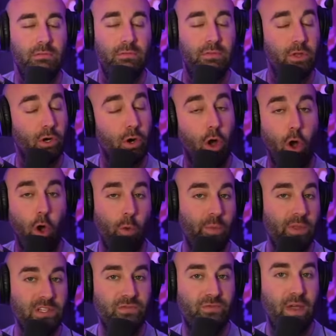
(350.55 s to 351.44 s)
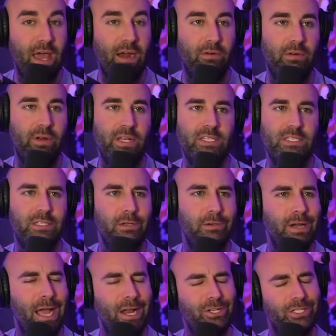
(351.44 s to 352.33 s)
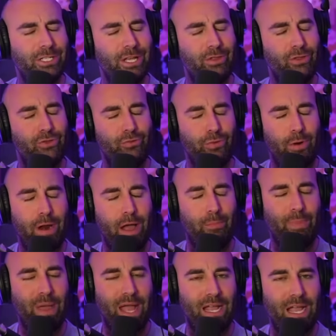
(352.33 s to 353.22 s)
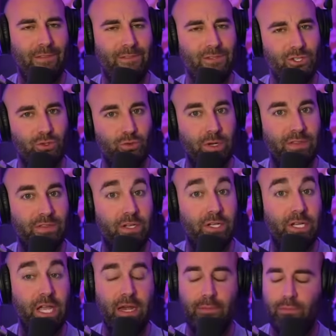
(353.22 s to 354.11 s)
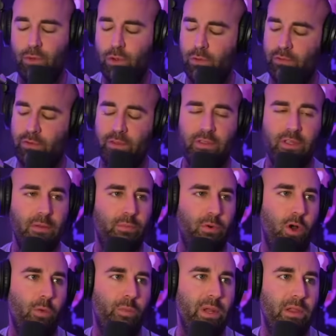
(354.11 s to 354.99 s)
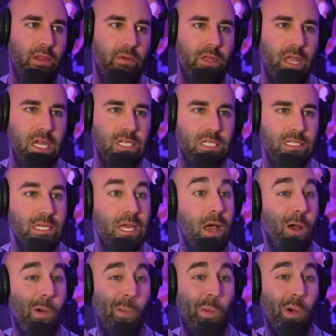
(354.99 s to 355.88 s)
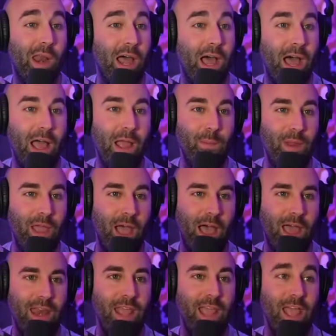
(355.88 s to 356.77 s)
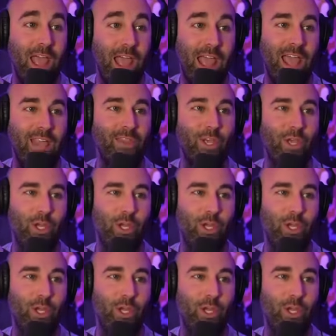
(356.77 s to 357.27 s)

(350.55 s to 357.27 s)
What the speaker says: They're homeless veterans. They're not just getting thrown out back on the street. They're getting moved to the appropriate locations. But I'm not at the